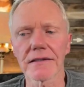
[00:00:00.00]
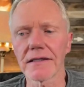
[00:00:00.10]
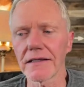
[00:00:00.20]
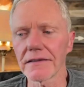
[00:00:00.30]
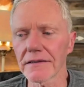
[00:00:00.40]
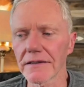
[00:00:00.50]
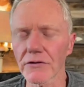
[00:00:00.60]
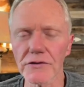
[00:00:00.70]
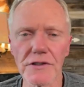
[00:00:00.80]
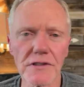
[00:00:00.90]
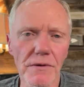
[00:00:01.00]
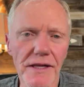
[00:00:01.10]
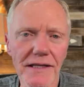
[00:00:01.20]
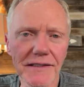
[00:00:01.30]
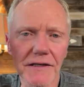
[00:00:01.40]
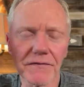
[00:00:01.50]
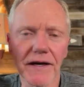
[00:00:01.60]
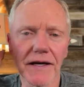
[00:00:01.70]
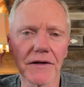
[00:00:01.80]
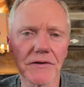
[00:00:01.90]
And uh, those are just some of the
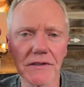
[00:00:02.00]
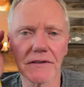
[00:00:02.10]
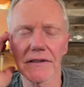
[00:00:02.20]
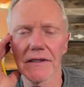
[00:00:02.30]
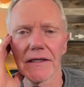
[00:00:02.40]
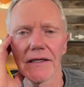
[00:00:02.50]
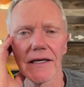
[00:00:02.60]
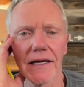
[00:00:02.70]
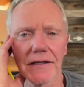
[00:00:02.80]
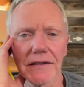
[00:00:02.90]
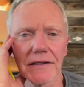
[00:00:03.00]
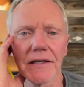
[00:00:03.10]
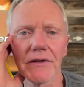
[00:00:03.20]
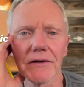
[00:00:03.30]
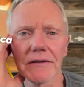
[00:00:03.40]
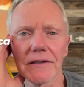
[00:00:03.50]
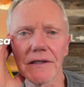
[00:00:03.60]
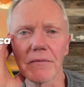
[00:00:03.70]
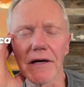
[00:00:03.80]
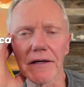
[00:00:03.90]
identifiers and, and uh, here in
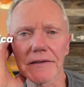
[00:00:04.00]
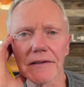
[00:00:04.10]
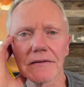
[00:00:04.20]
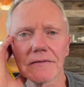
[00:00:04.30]
America.